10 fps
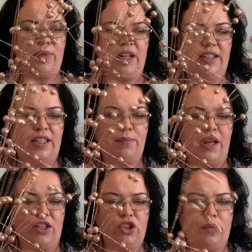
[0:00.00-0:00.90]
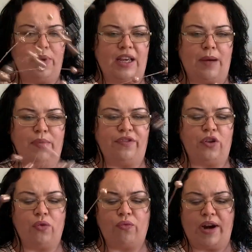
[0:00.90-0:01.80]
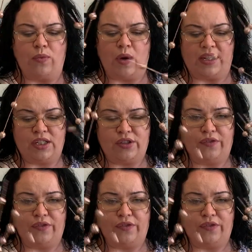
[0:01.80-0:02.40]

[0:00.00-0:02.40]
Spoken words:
but I did manage to pick up a few red ones